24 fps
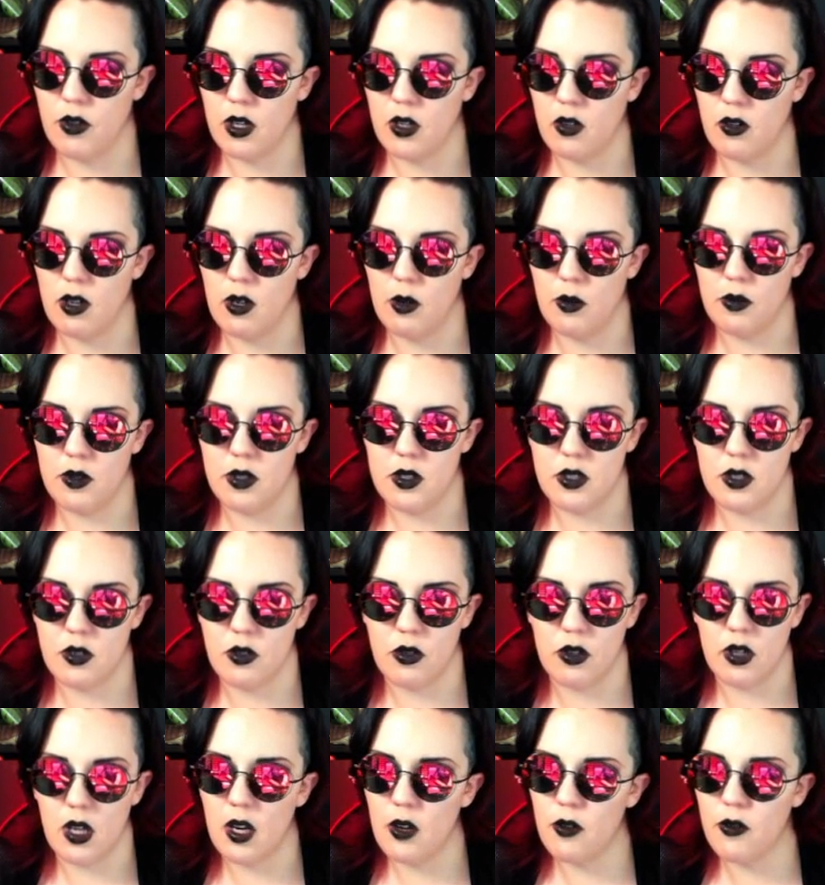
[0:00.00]
fuck around with the
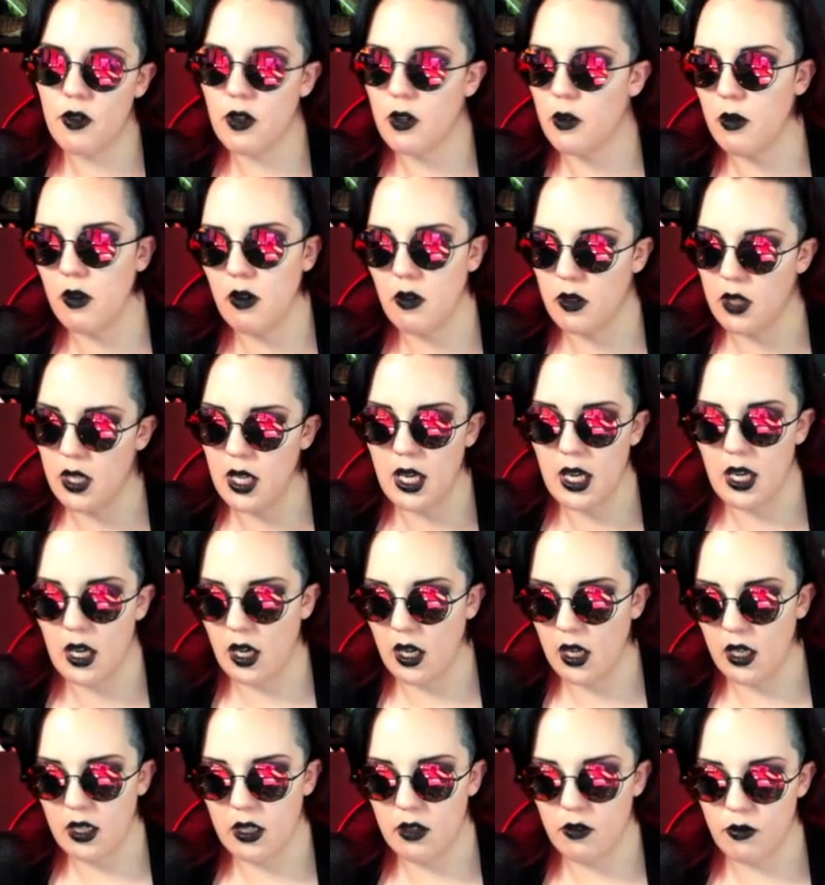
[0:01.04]
generative. I don't fuck around with the
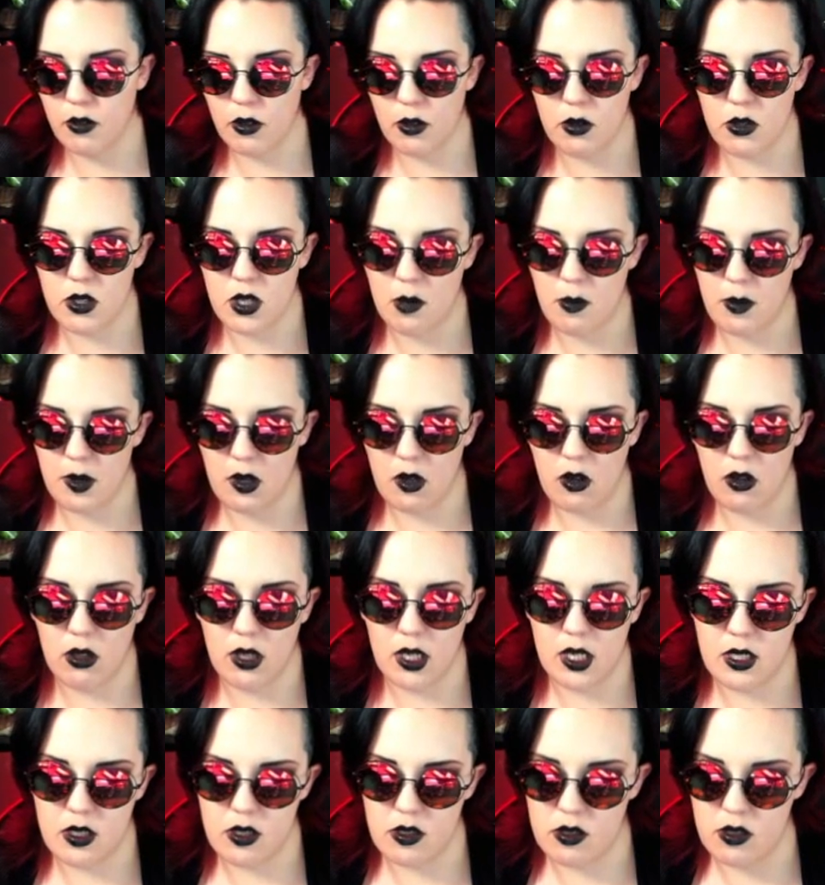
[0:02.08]
AI in Photoshop at
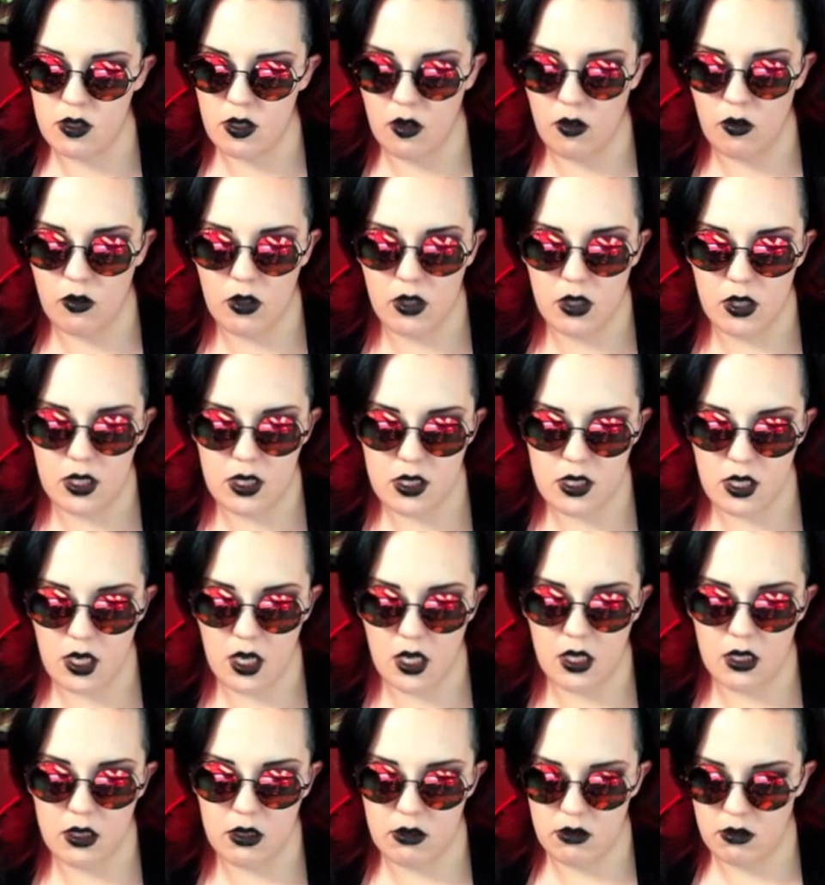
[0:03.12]
all. I just don't. It's
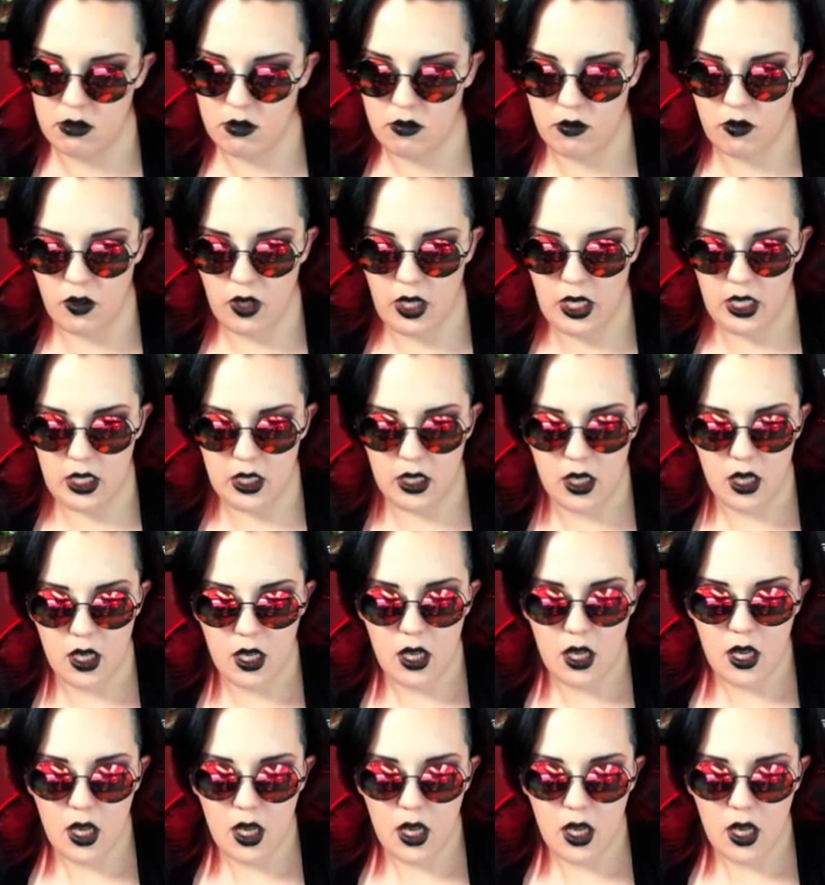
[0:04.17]
not great.